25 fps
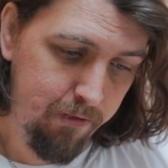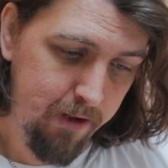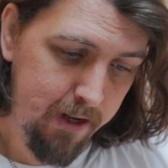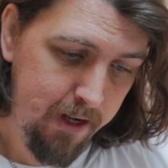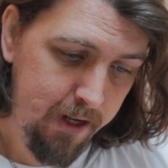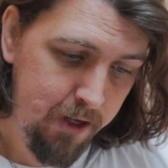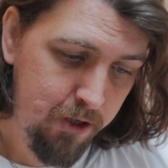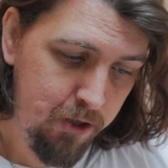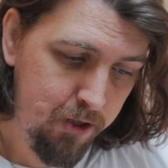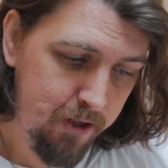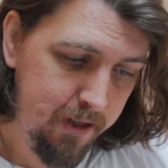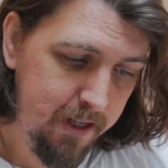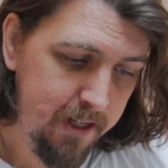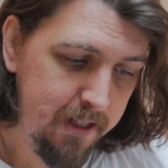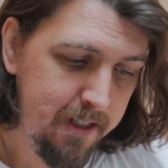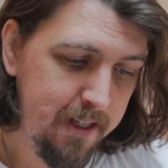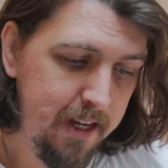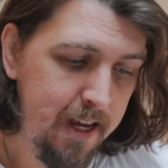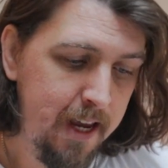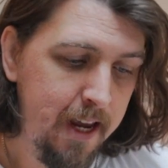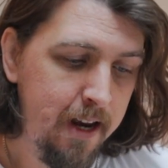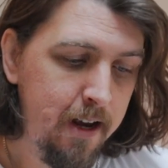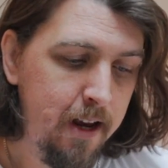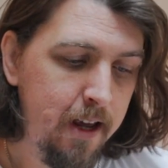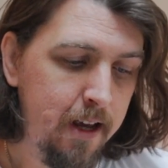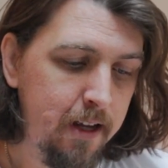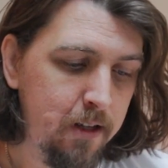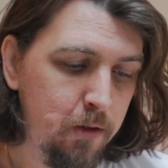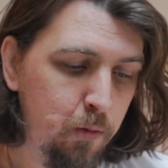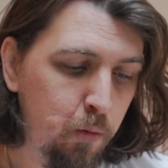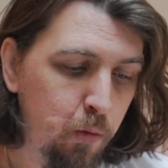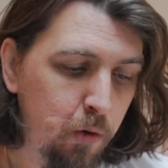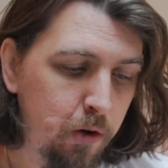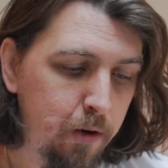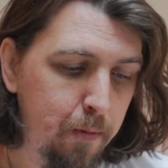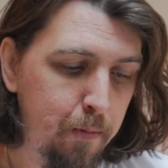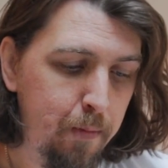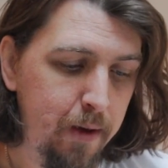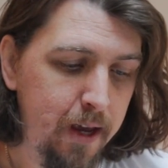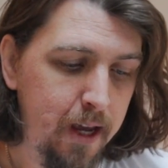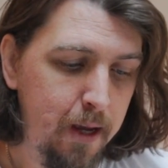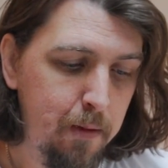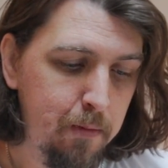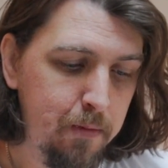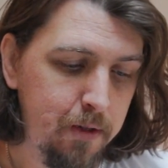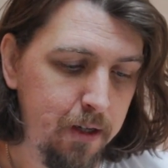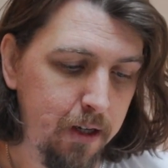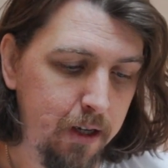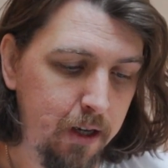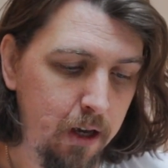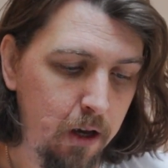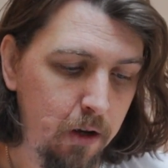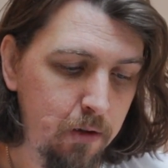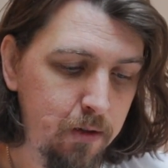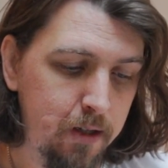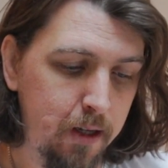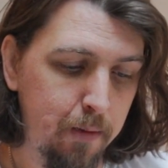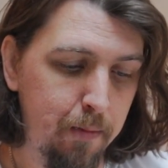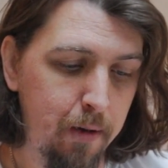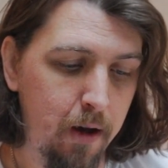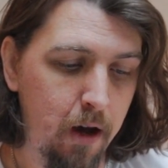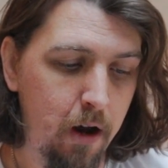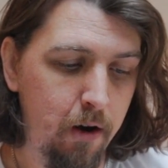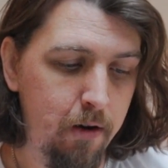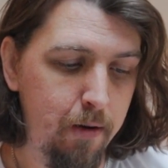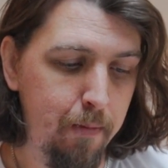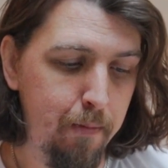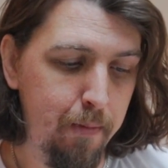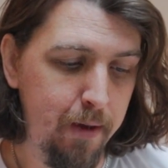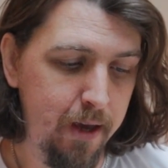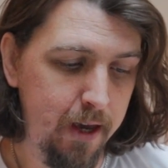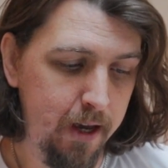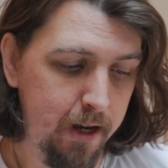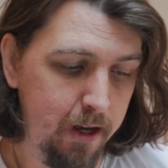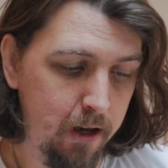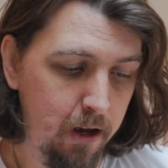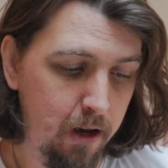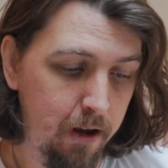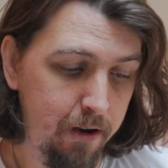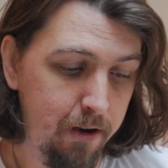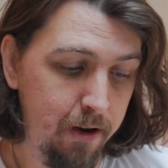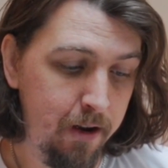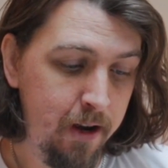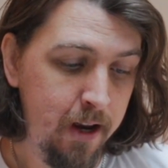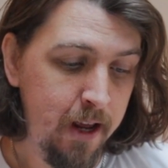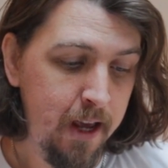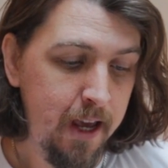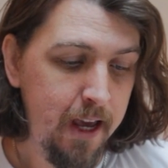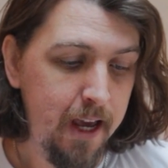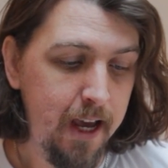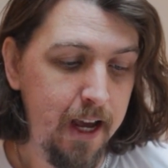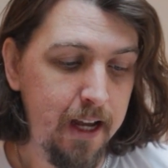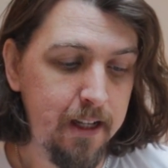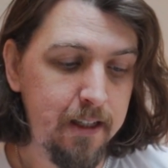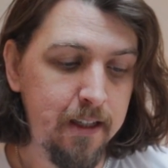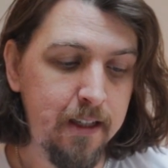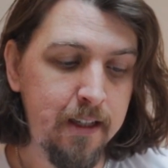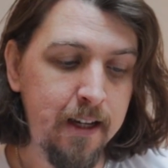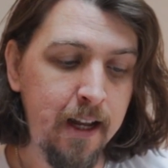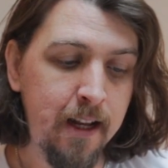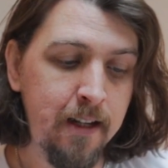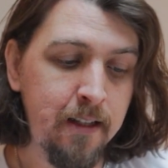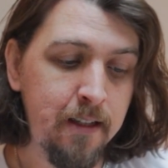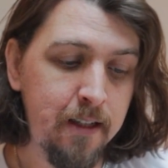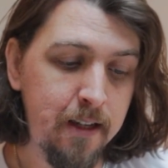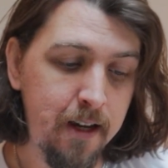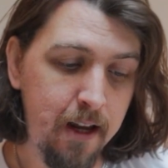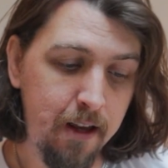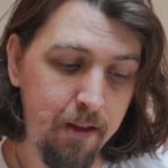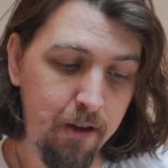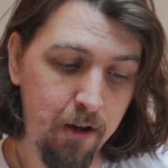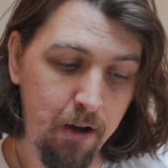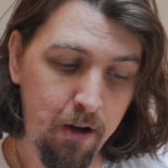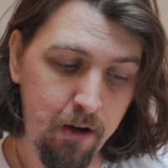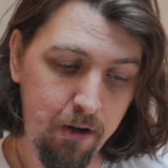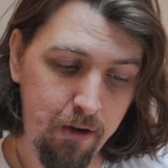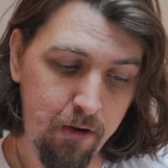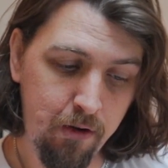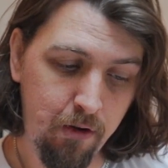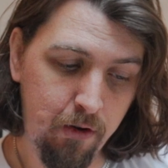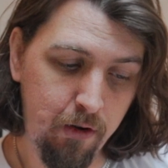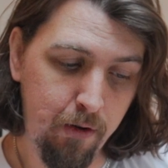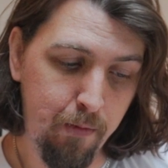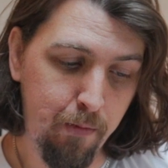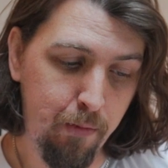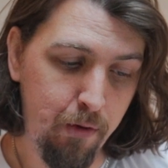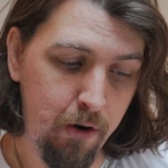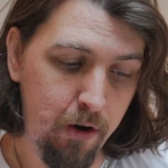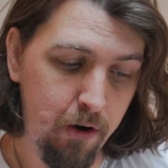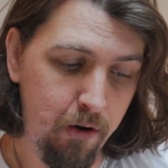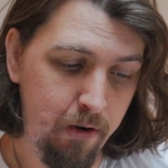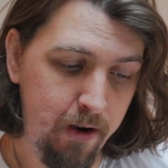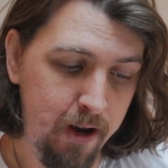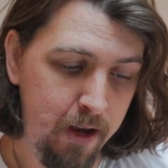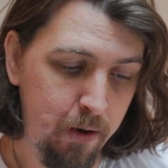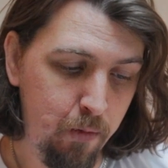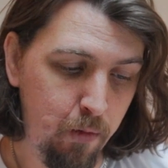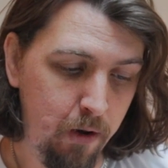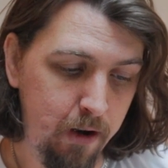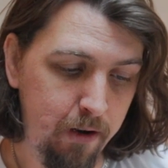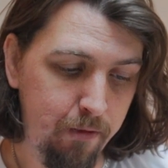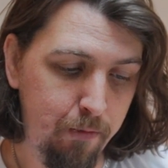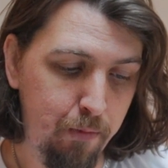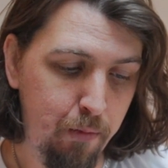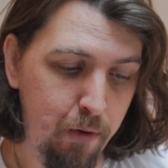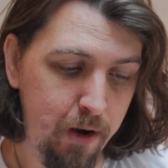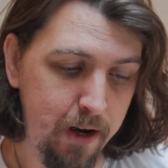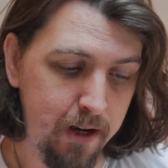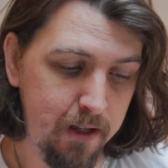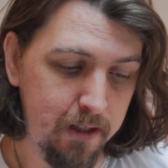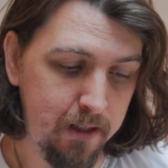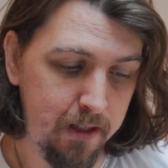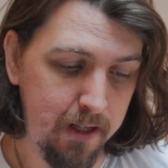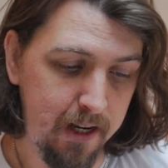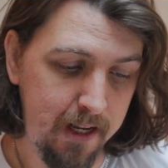village, this inn has wood beams, a cosy bar and beer garden. It stands near the Hook Norton Brewery, one of Britain's